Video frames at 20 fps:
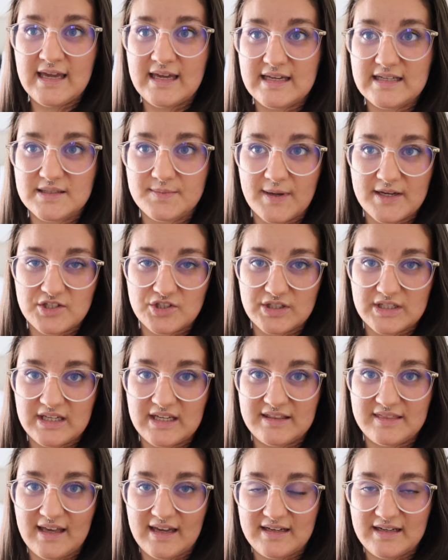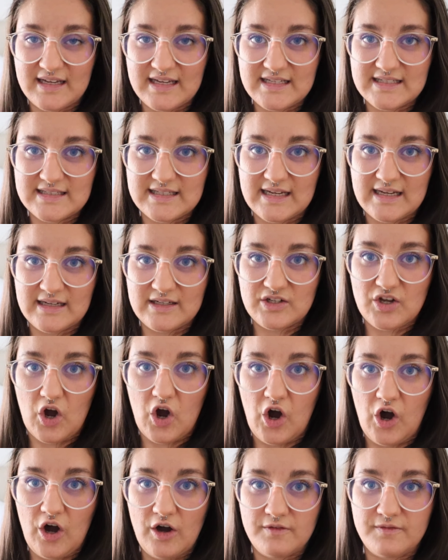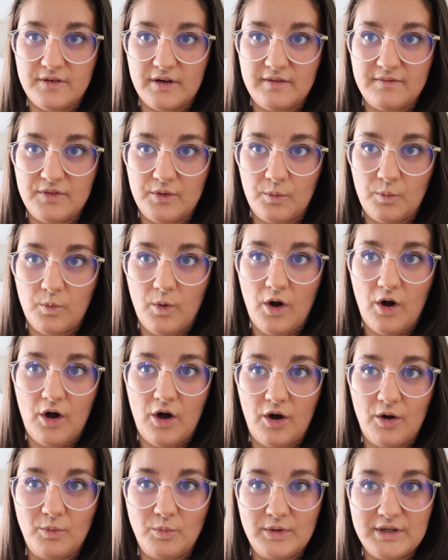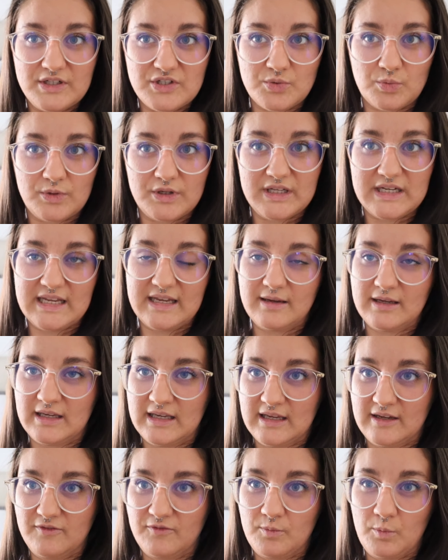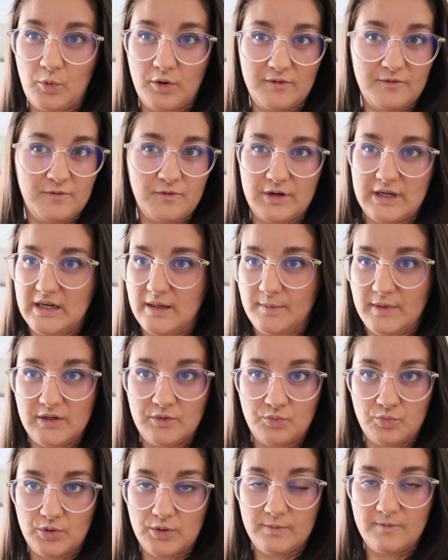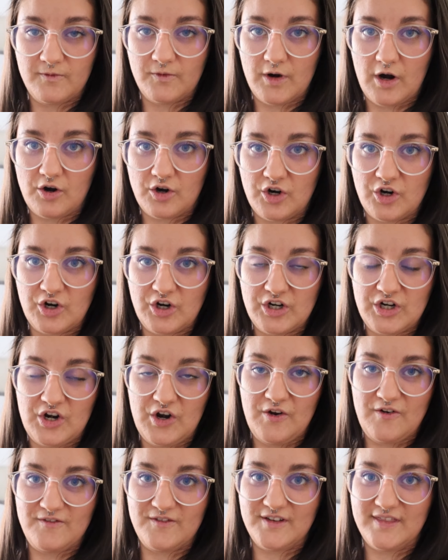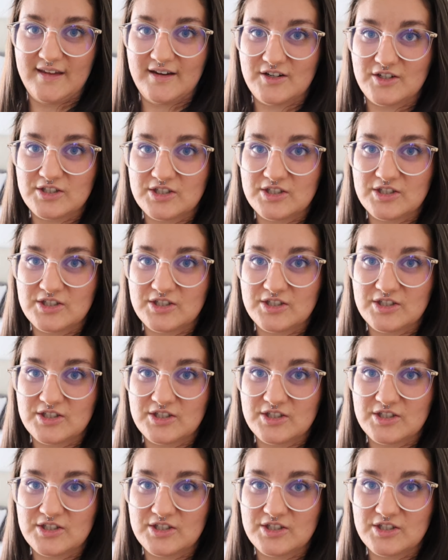especially get that nightstand off of the wall, which would give more freedom and room for our curtain over there.